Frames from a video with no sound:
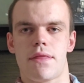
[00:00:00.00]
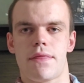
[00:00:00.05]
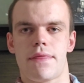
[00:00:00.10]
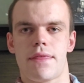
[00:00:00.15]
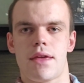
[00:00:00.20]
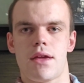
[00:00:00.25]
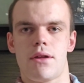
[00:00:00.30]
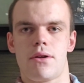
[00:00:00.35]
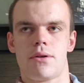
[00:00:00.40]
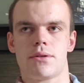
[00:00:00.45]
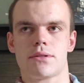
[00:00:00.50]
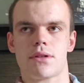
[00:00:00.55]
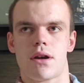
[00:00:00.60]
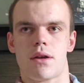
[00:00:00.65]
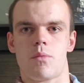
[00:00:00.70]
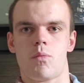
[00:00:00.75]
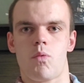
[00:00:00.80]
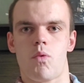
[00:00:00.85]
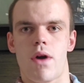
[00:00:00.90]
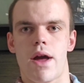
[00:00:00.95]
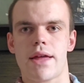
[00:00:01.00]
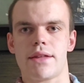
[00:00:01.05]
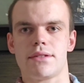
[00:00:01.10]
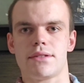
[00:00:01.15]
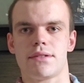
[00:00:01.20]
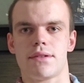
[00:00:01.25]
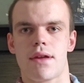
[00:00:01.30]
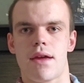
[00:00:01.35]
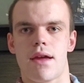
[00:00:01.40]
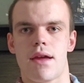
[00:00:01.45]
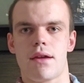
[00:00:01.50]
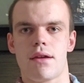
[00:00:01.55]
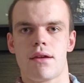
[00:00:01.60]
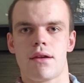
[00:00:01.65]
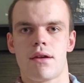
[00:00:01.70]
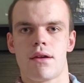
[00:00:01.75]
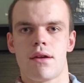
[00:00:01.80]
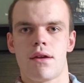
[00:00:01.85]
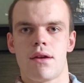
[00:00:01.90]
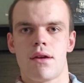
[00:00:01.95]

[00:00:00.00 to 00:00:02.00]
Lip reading: in theaters on Wednesday.